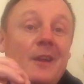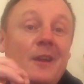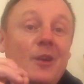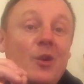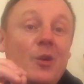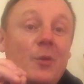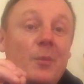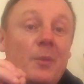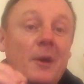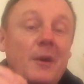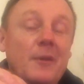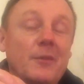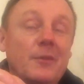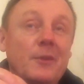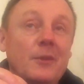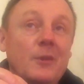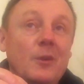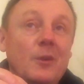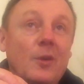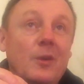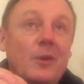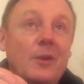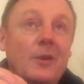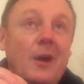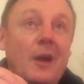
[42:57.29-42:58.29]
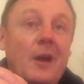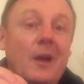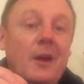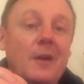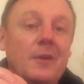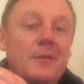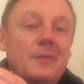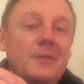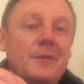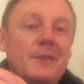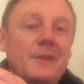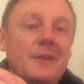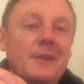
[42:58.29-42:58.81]
A little bit of a
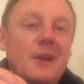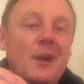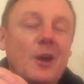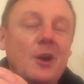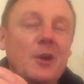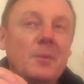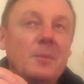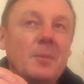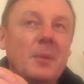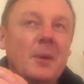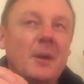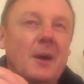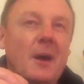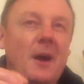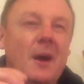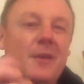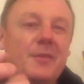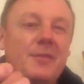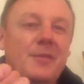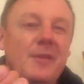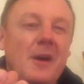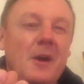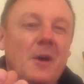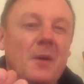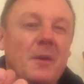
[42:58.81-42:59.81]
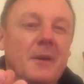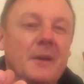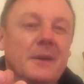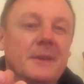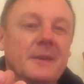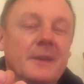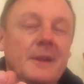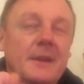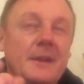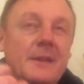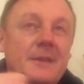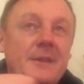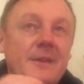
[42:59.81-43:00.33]
longer video, but I felt
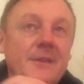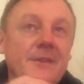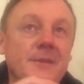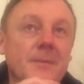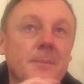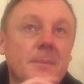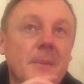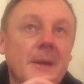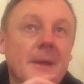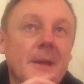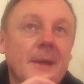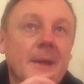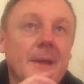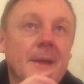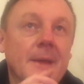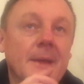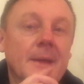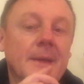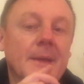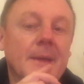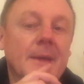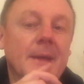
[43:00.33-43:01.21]
it needed to be.